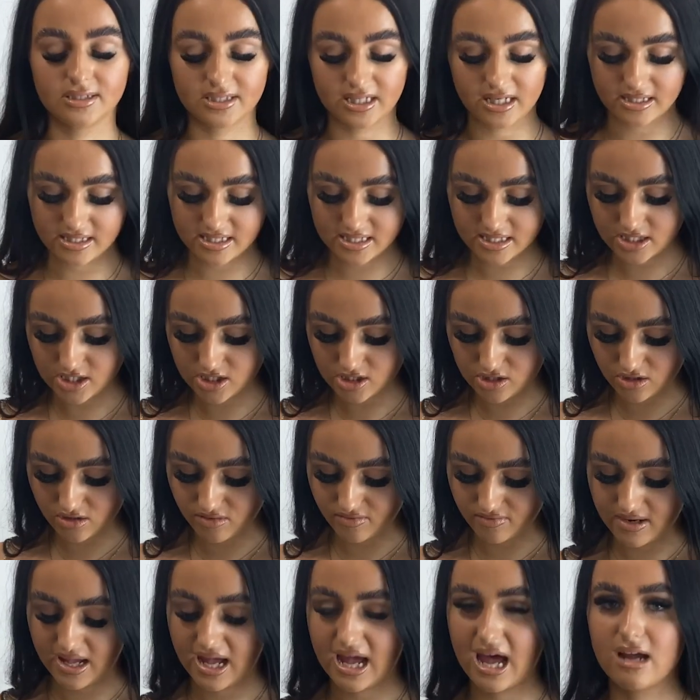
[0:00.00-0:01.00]
Like this
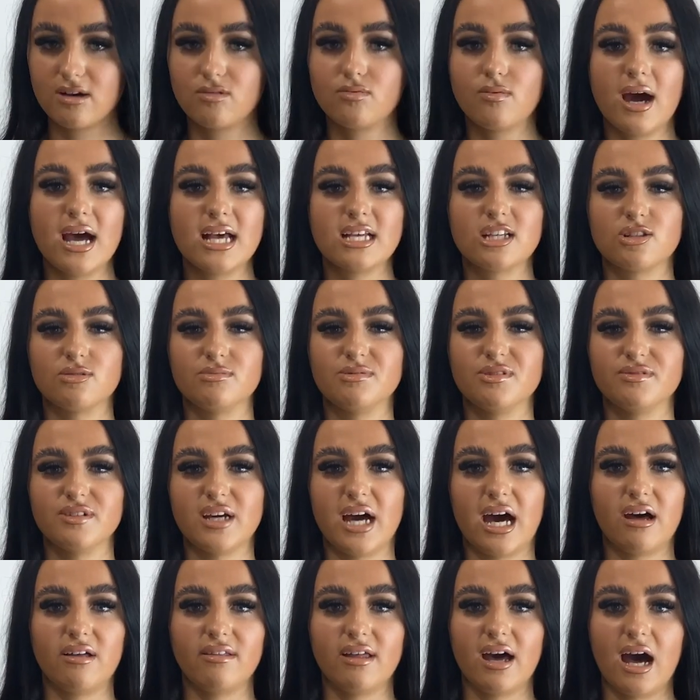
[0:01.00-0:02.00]
stuff, like I'd wear some of it
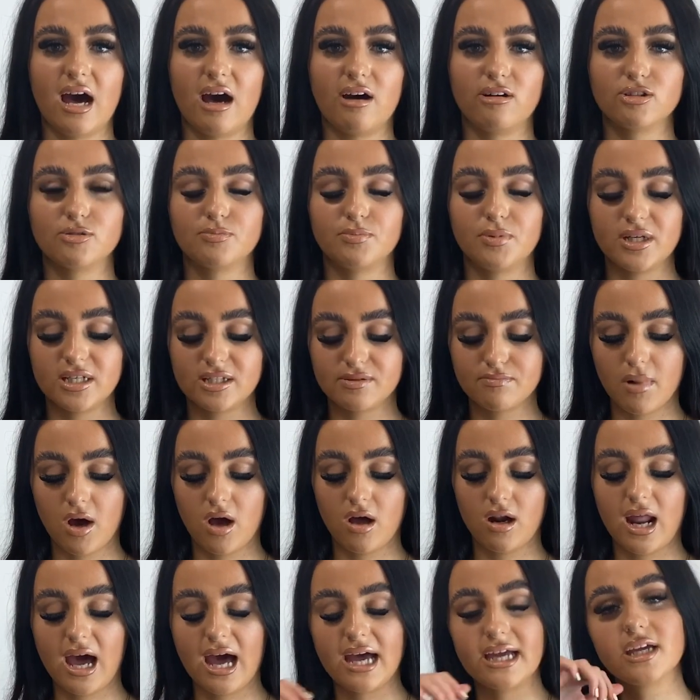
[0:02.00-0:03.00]
out the house, but it's
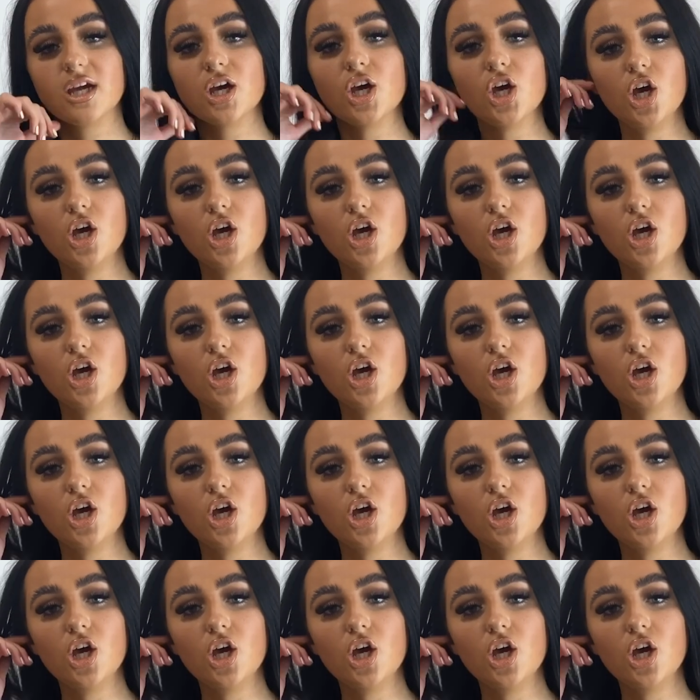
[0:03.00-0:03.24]
more like